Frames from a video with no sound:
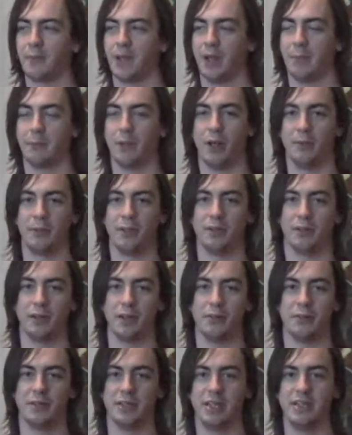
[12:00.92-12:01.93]
I'm probably going to
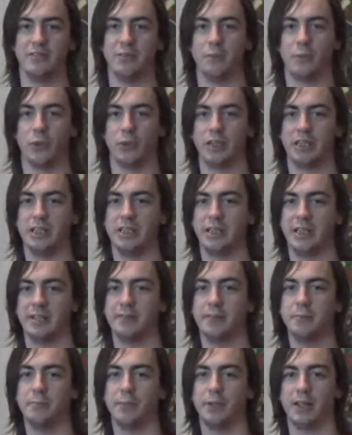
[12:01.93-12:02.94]
go into even more
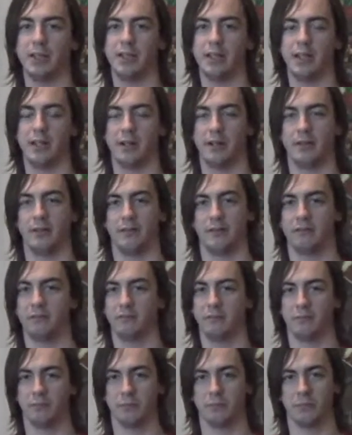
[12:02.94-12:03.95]
detail, but
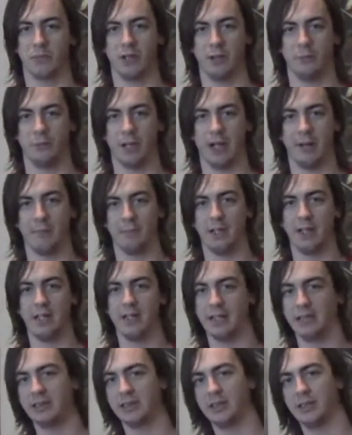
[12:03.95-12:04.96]
when I play a
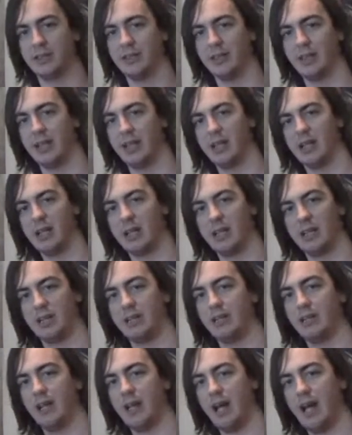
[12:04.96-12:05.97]
Nuzlocke,
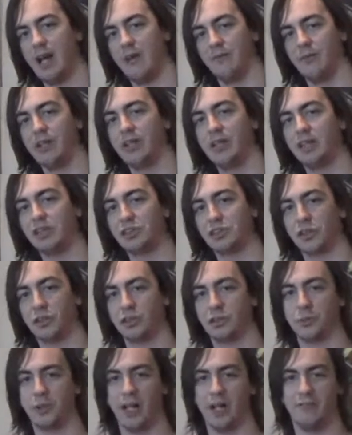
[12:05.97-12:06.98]
everything
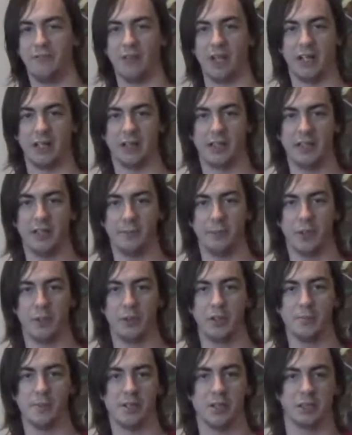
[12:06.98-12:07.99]
starts when I finally get
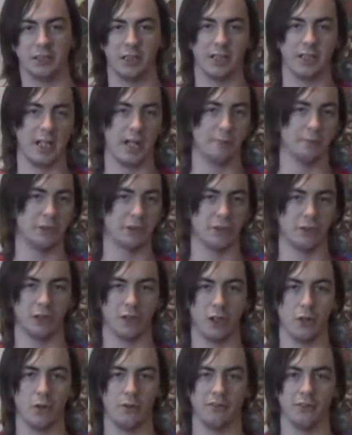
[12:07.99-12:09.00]
Pokeballs, and then I'm just going to
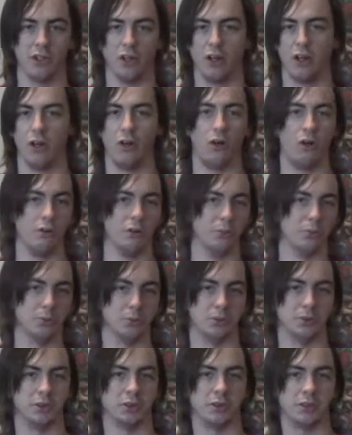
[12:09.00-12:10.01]
go over all the
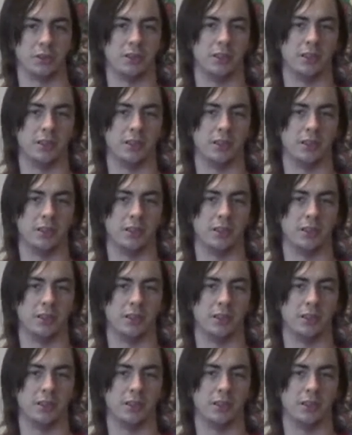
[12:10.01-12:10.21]
rules.